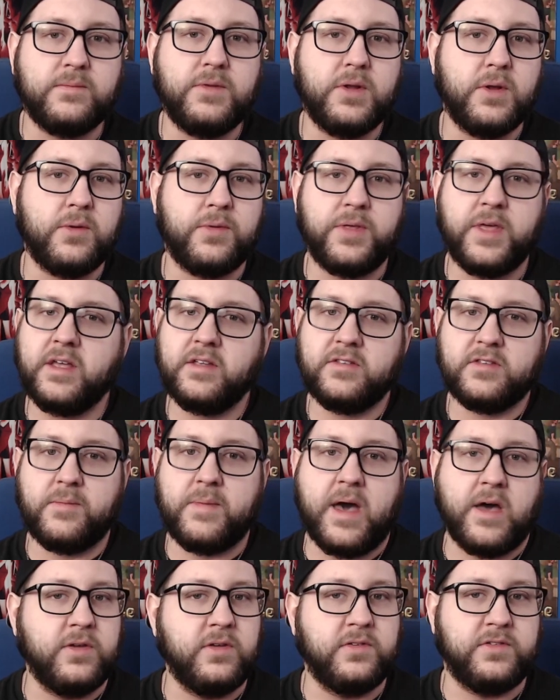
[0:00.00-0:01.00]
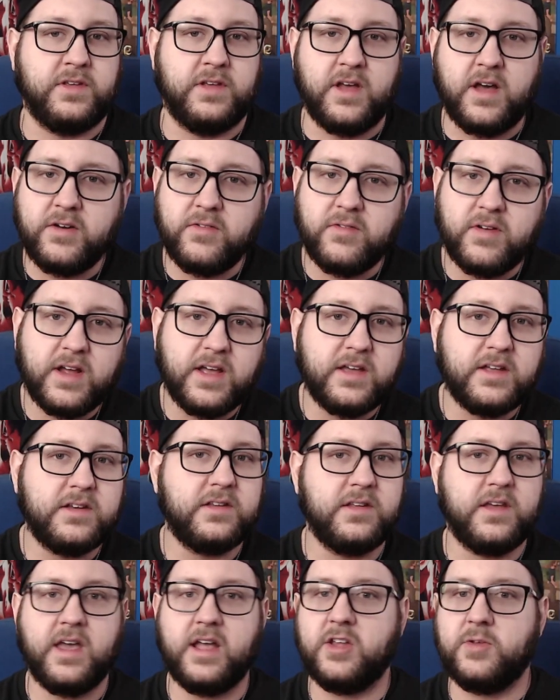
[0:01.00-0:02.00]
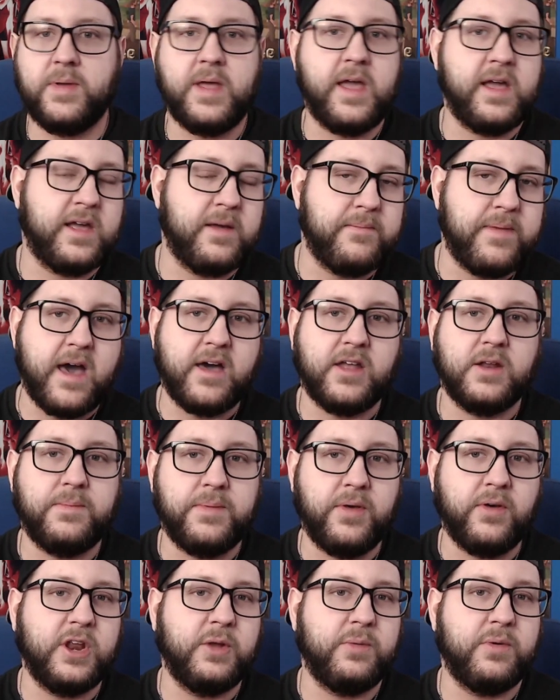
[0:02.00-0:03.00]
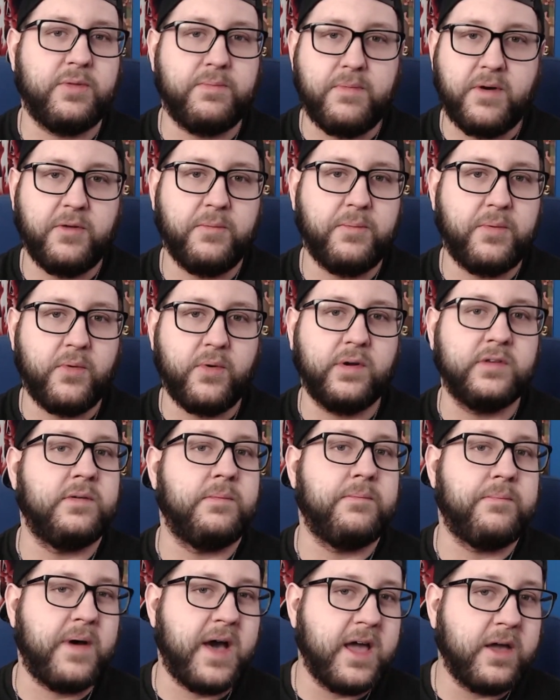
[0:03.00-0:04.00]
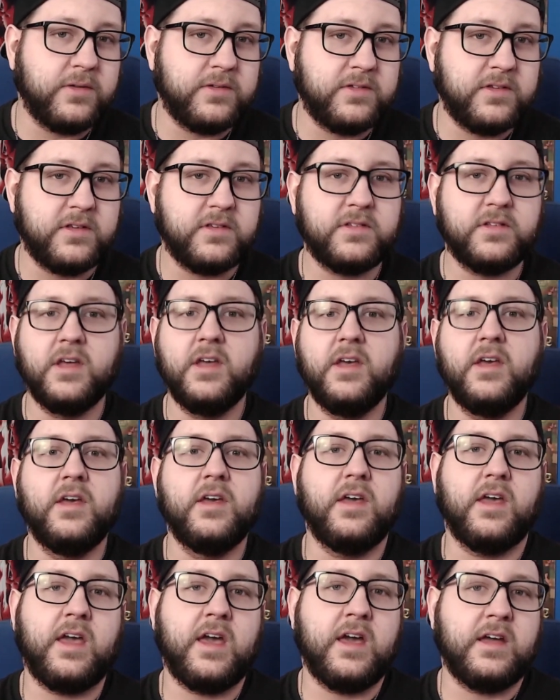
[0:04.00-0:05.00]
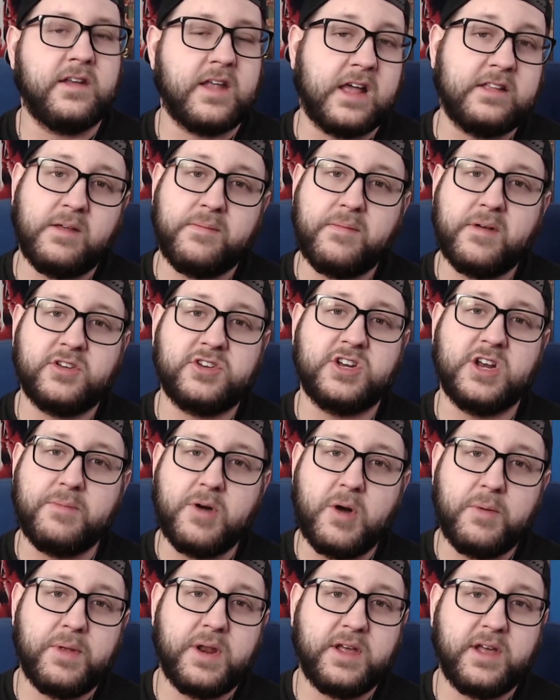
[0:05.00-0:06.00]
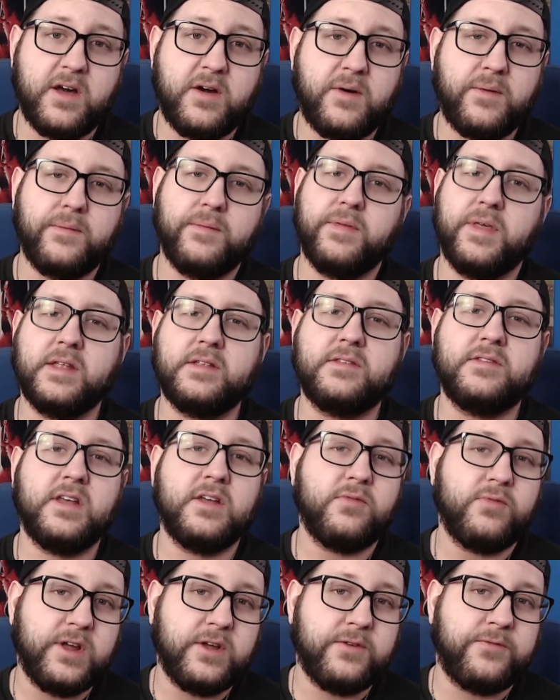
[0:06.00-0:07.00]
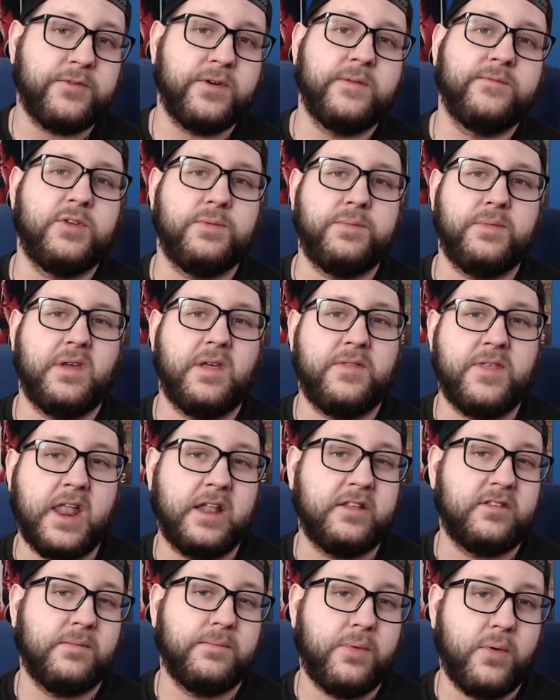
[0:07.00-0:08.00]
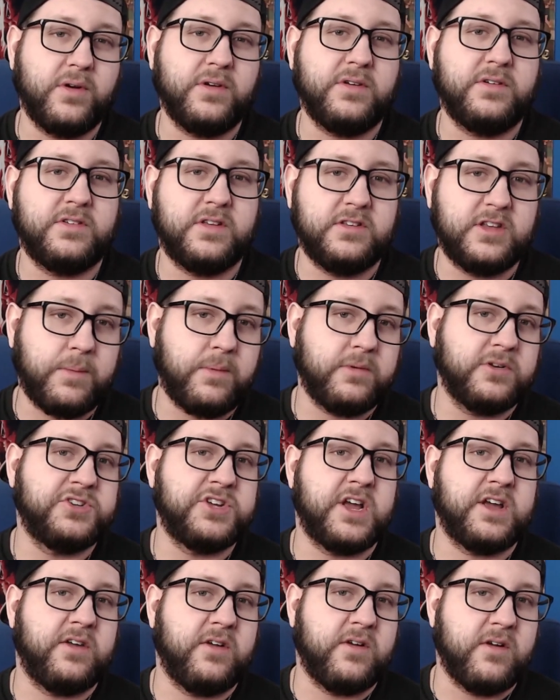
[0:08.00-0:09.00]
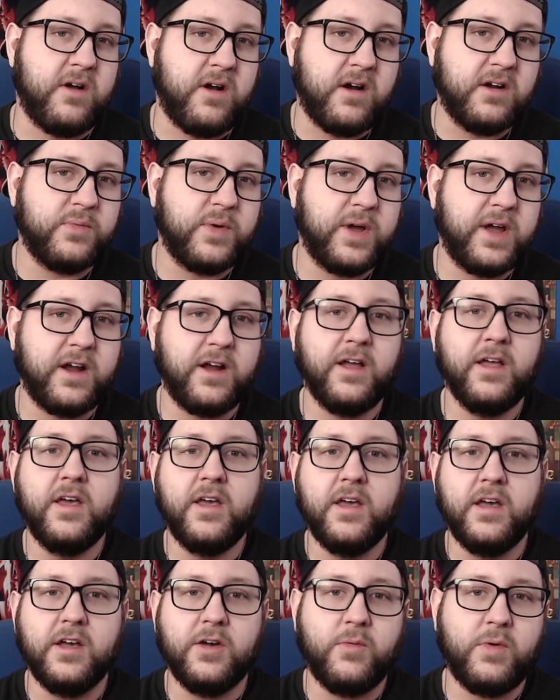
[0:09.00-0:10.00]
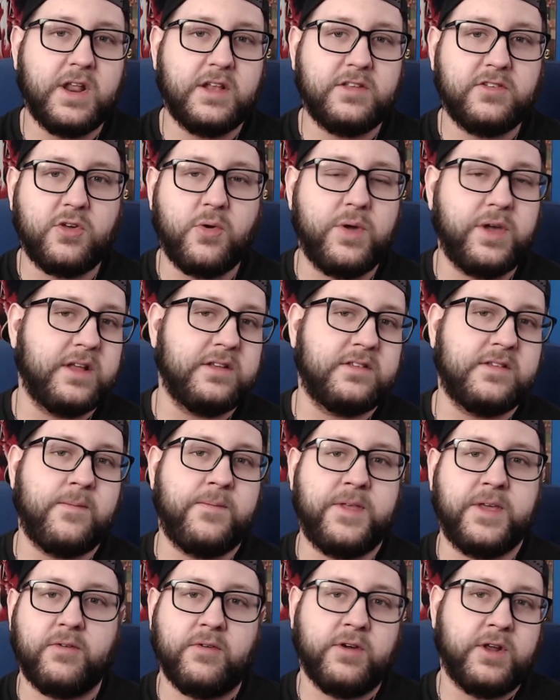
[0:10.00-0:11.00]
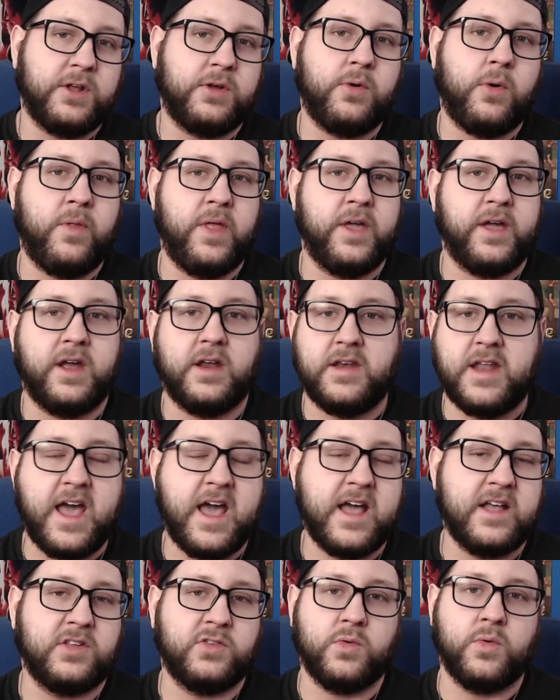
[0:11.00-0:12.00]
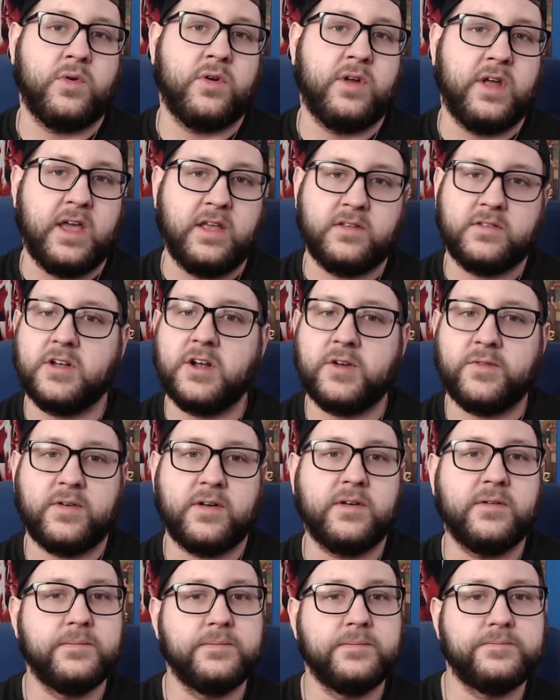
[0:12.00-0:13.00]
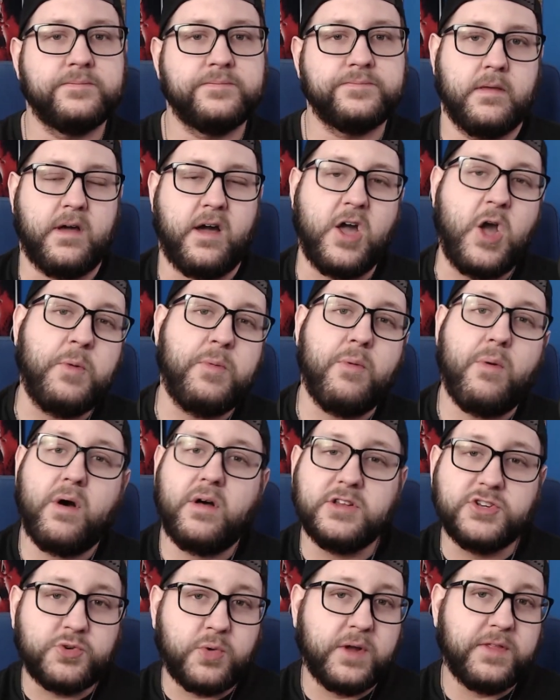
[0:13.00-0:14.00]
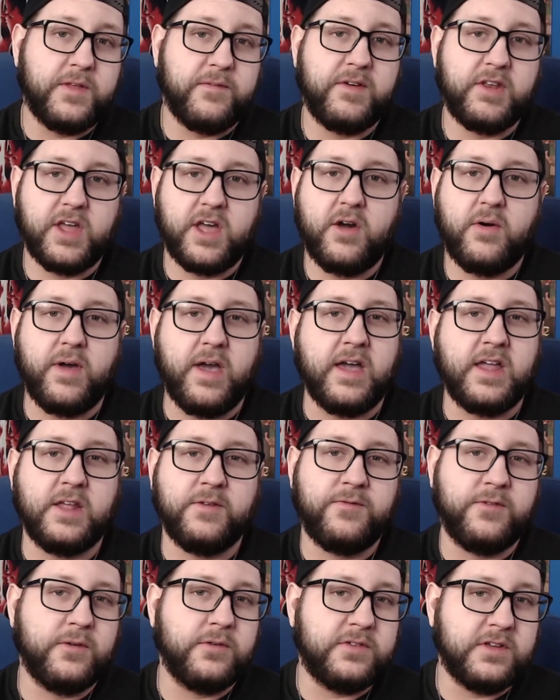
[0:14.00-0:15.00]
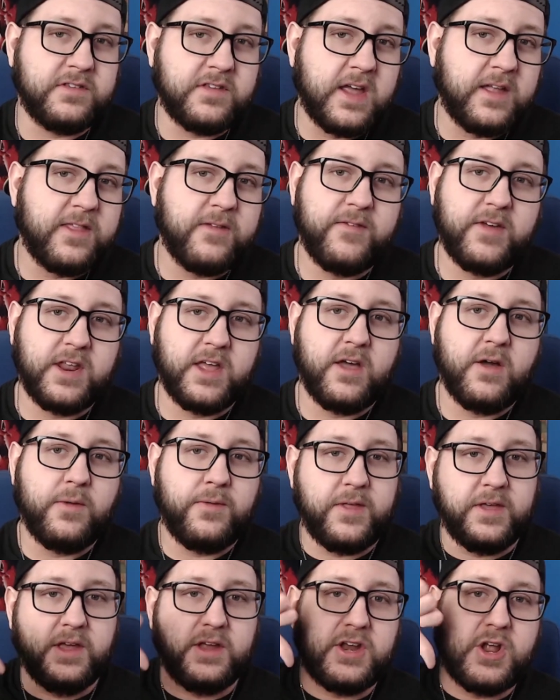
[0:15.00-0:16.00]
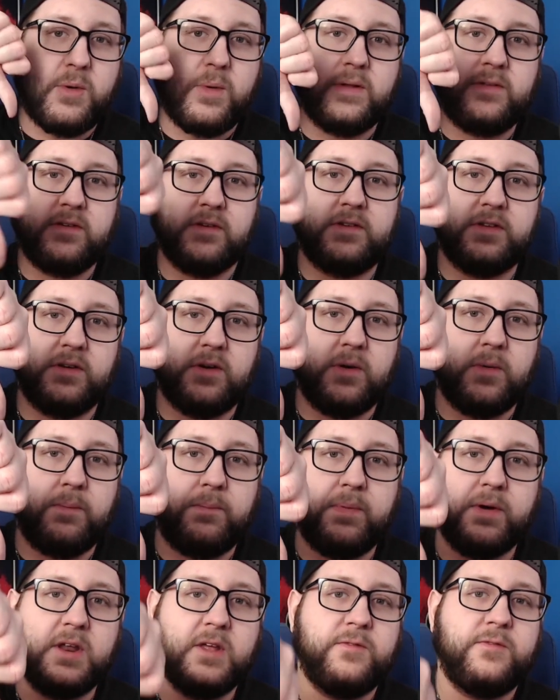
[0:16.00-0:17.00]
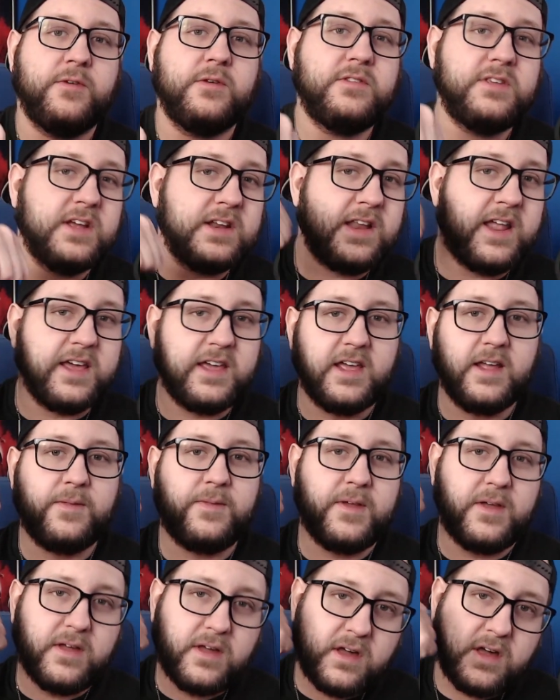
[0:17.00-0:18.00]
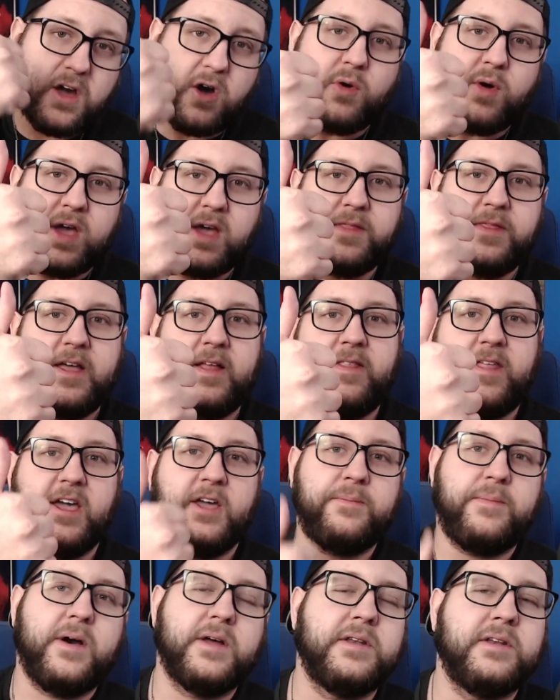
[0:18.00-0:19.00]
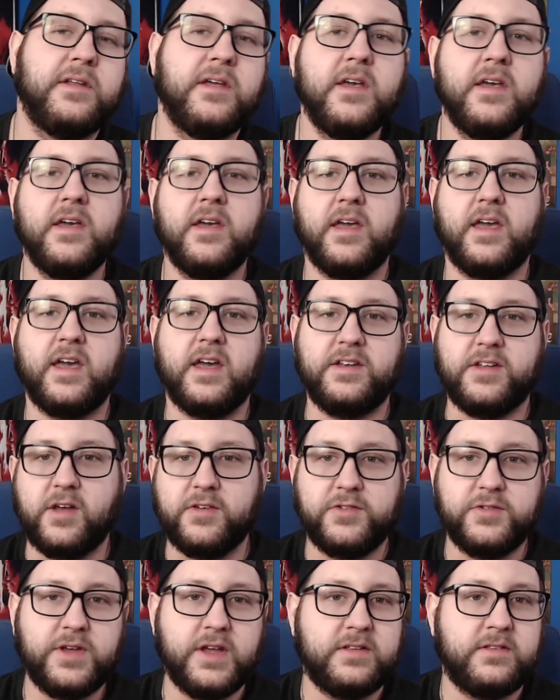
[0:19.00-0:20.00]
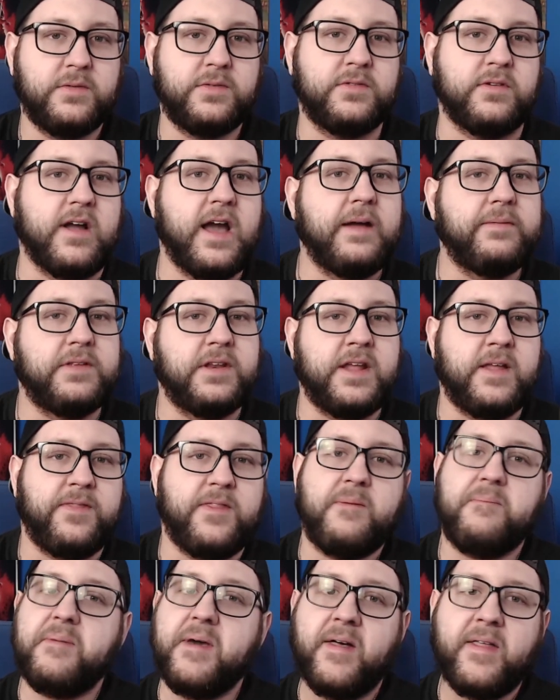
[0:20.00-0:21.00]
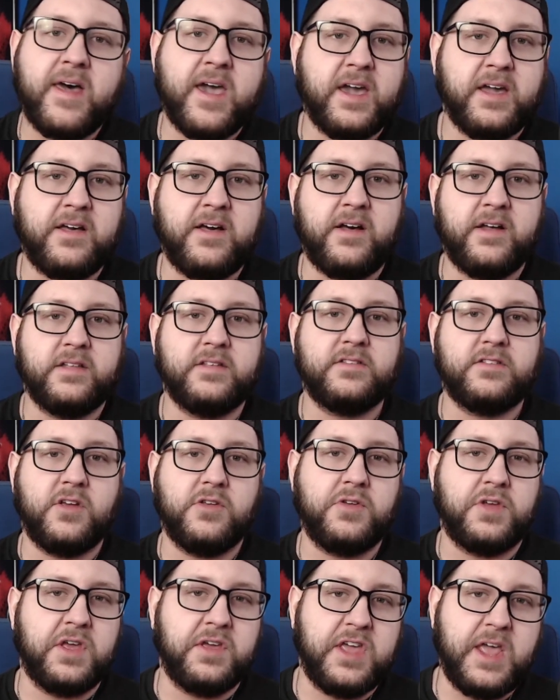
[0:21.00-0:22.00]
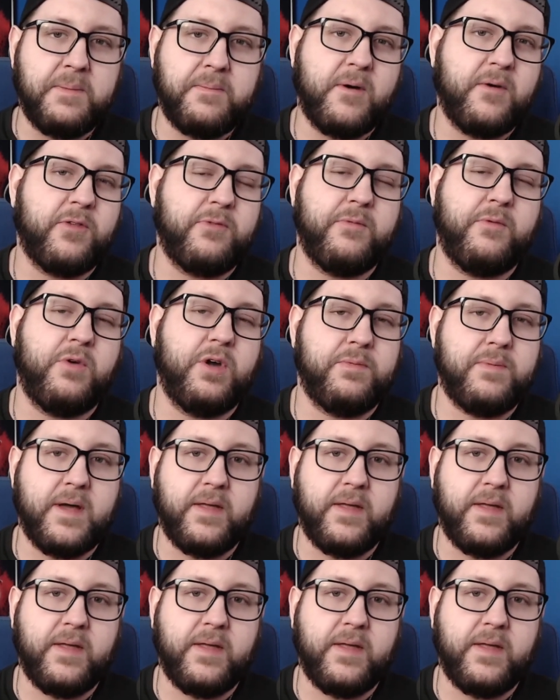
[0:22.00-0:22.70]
new things about using Unraid, HBA compatibility with motherboards and BIOSes, and as I mentioned a moment ago, it did reaffirm to me that it's important to double check your hardware when it's going in something critical like a NAS or a server. I hope you all enjoyed the video, and if you disliked the video, then you know what to do. But if you did like it, then go hit that like button, and also get subscribed and hit the bell icon so you can keep up with my